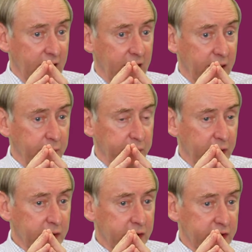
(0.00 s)
And
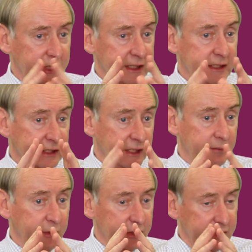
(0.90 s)
beyond 60 and
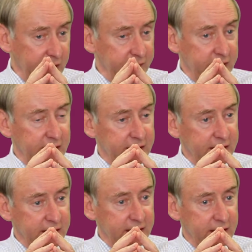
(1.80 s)
certainly beyond 70, it's
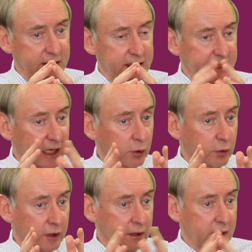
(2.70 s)
getting
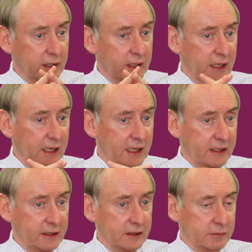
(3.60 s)
yellower,
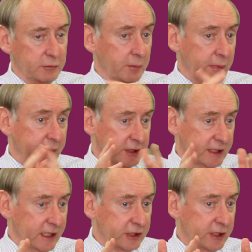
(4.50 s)
and maybe not a
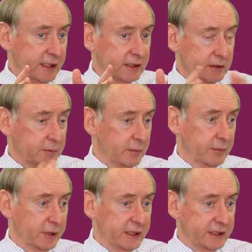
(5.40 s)
cataract,
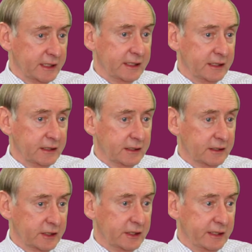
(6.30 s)
but it's
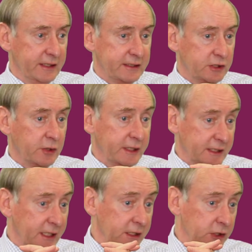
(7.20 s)
showing its age.